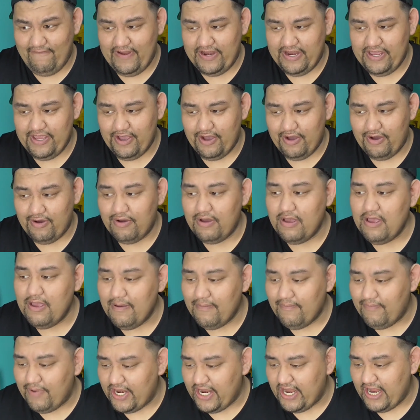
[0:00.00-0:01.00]
video,
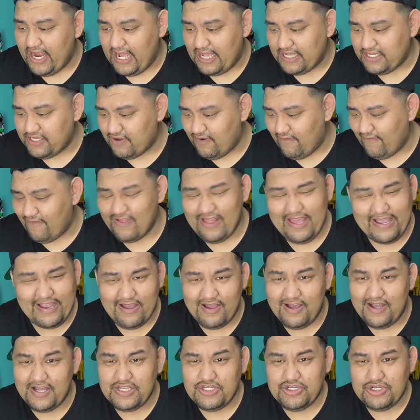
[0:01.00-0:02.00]
but it has over like
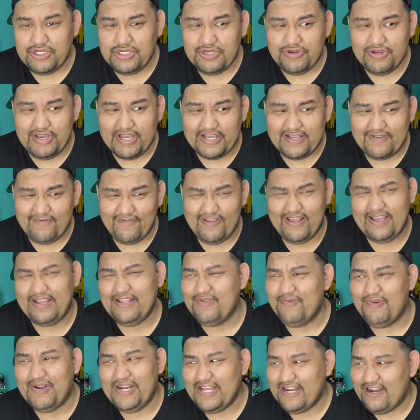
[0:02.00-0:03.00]
100 tricks for
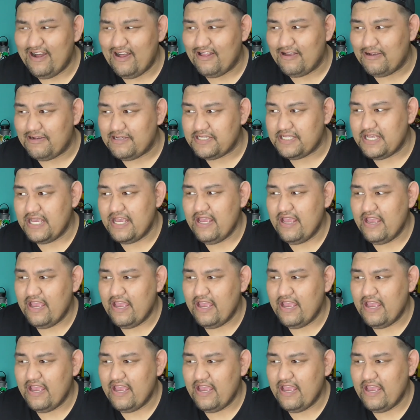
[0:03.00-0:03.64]
like $20.